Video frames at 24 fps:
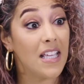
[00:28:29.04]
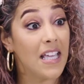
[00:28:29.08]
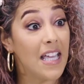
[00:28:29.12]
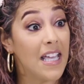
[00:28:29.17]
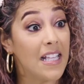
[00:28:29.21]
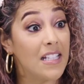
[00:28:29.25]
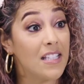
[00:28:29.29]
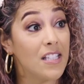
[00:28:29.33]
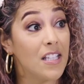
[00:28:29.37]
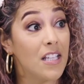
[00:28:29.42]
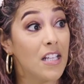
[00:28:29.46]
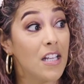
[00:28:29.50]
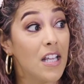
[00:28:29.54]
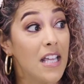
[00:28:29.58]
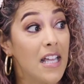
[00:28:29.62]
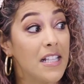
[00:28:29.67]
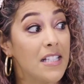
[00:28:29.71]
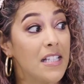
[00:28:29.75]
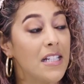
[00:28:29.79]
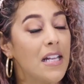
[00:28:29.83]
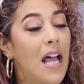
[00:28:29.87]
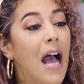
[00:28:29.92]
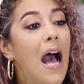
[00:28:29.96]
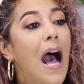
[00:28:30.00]

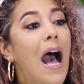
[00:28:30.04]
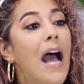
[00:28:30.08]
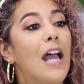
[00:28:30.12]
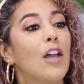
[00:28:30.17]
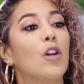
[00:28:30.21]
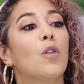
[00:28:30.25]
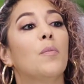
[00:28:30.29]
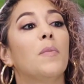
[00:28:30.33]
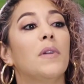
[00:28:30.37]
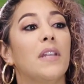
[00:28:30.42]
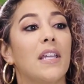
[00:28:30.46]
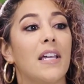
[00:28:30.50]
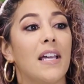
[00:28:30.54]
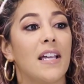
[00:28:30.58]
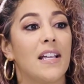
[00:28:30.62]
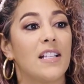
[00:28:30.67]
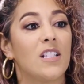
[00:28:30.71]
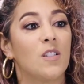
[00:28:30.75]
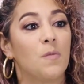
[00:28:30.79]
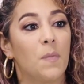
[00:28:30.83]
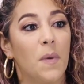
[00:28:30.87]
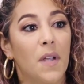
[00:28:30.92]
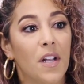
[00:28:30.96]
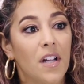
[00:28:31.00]
it's an eye-opening
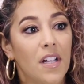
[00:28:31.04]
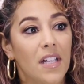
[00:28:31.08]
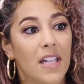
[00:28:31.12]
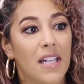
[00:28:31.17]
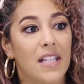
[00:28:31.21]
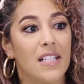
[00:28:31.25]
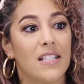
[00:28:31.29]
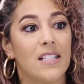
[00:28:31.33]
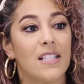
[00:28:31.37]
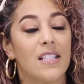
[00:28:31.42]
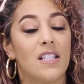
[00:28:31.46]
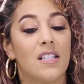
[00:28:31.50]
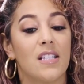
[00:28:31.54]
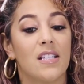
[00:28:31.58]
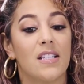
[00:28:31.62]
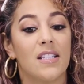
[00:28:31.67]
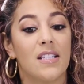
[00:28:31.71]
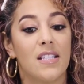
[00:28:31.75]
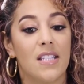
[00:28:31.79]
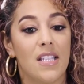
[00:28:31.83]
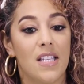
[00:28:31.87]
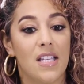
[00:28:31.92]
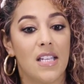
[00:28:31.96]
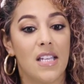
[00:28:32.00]
experience to
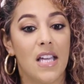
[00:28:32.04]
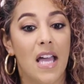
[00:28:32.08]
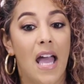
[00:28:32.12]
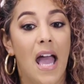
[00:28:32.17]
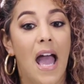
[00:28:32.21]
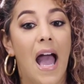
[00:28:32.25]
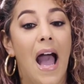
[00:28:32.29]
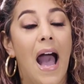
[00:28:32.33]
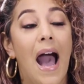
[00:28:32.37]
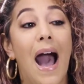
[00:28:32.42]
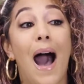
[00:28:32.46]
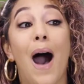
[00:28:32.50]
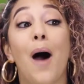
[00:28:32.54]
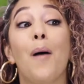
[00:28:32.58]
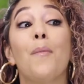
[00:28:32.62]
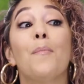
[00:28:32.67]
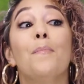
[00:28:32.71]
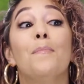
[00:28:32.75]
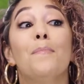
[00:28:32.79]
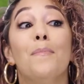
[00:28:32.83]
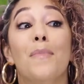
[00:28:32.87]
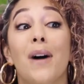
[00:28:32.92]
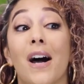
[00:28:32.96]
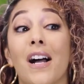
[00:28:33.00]
see how
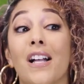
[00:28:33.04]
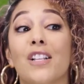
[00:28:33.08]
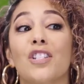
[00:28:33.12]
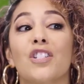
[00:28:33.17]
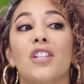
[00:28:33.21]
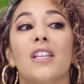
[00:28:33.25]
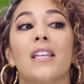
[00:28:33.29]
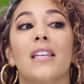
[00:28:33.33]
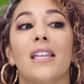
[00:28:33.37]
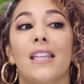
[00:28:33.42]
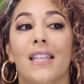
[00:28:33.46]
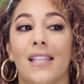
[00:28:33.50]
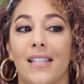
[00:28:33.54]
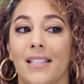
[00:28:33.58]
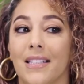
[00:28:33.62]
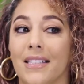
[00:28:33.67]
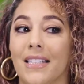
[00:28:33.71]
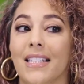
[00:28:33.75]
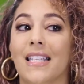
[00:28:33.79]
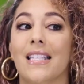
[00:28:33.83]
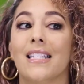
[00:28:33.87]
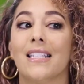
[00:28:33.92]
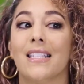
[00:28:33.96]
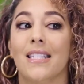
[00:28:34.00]
much
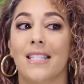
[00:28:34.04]
healing is